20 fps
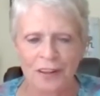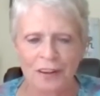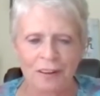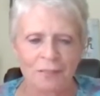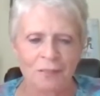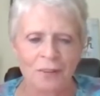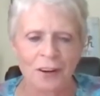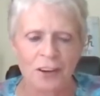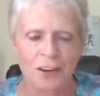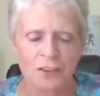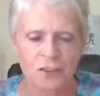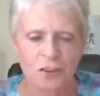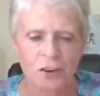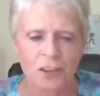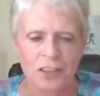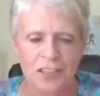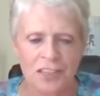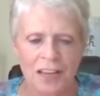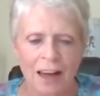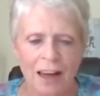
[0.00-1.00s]
a very
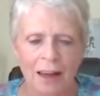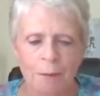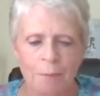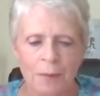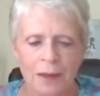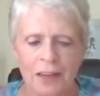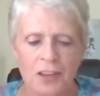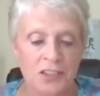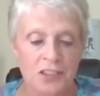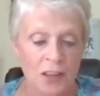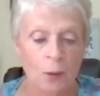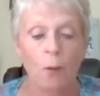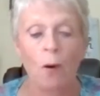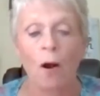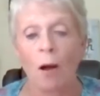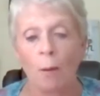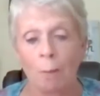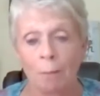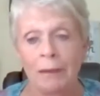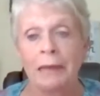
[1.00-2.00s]
short time, because they were
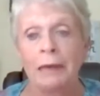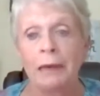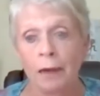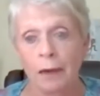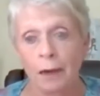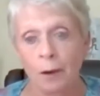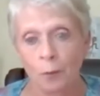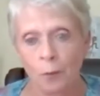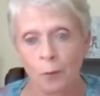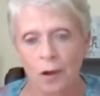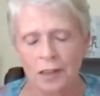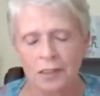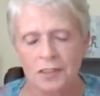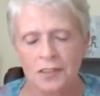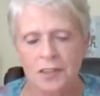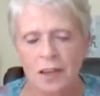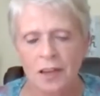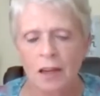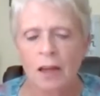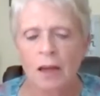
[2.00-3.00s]
all meeting at once.